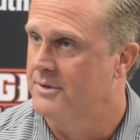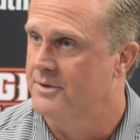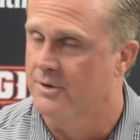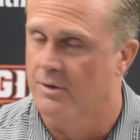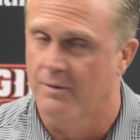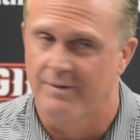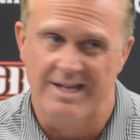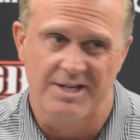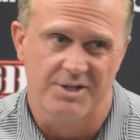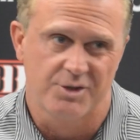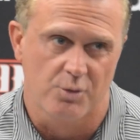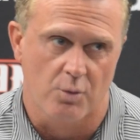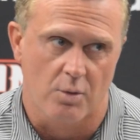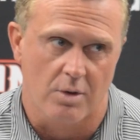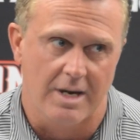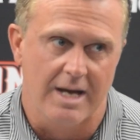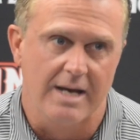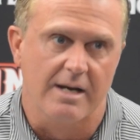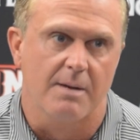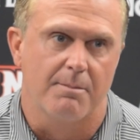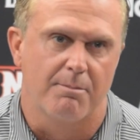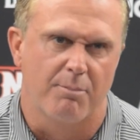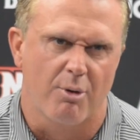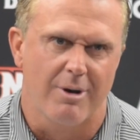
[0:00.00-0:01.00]
And so that's sort
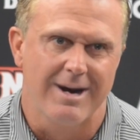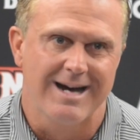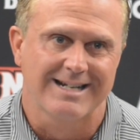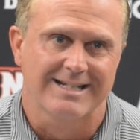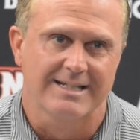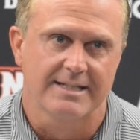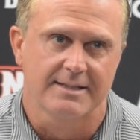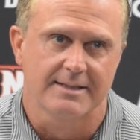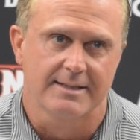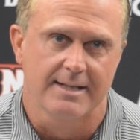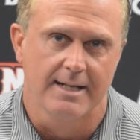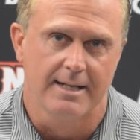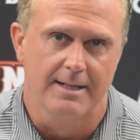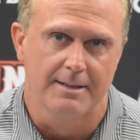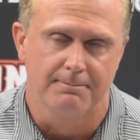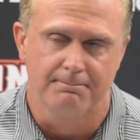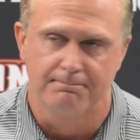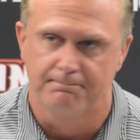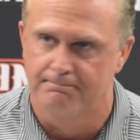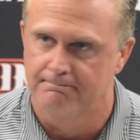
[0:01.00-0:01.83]
of like a practice time.